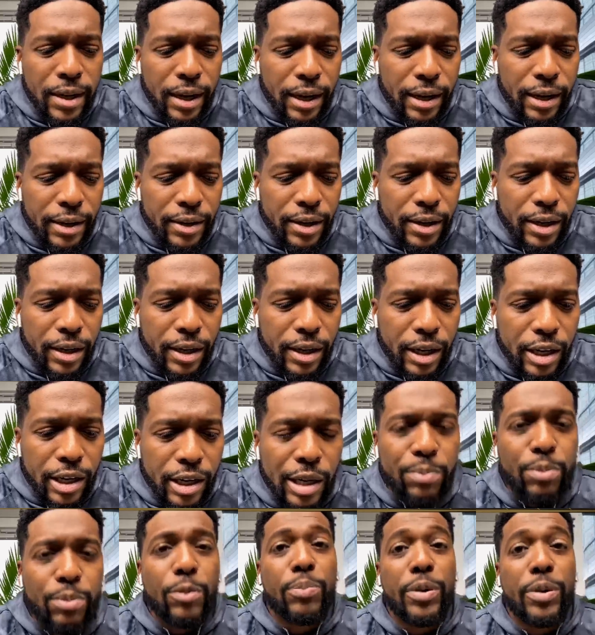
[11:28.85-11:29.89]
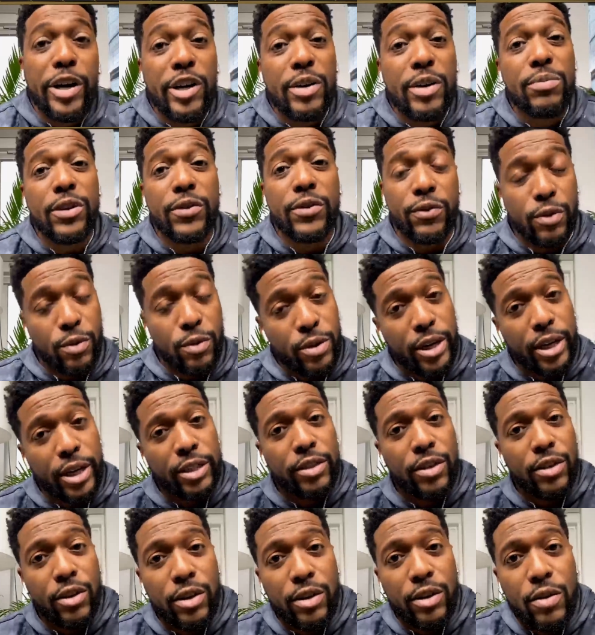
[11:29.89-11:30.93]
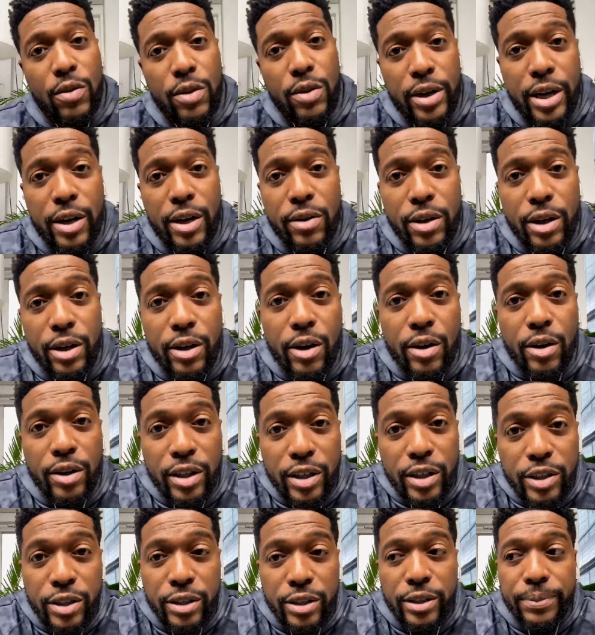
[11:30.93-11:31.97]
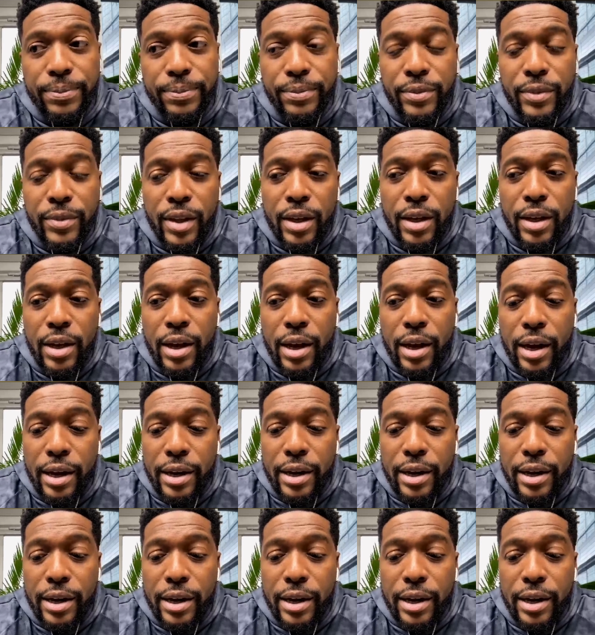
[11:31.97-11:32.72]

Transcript: and uh, and it prepared me for when I started going out and auditioning, mm-hmm.